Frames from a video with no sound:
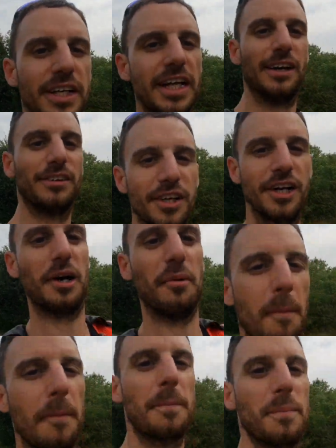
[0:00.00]
Now
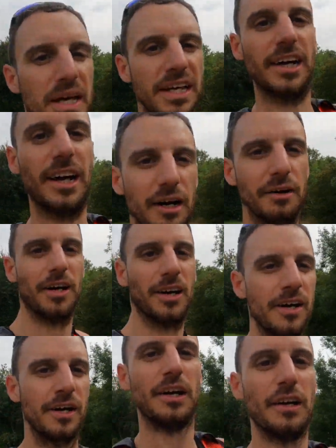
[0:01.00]
time, pick it up
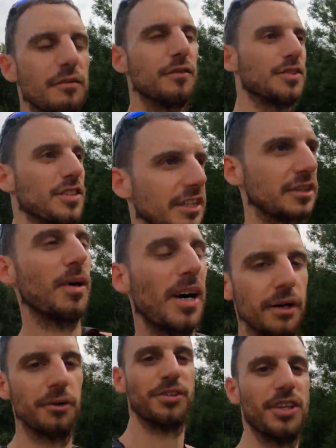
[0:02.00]
with 6
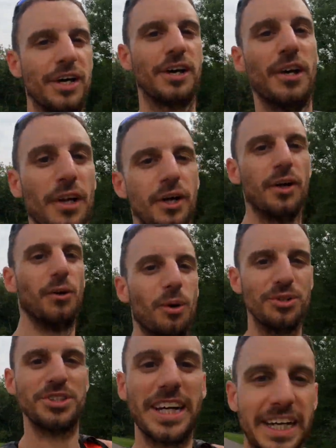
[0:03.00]
miles
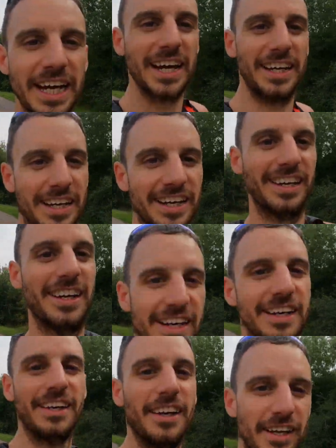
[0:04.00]
or 10k.
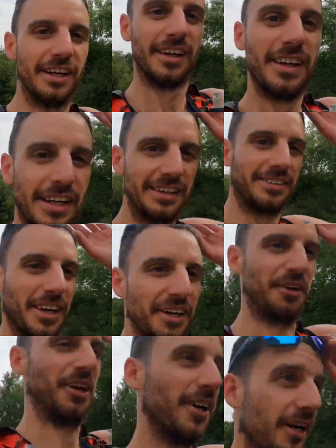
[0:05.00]
Let's go.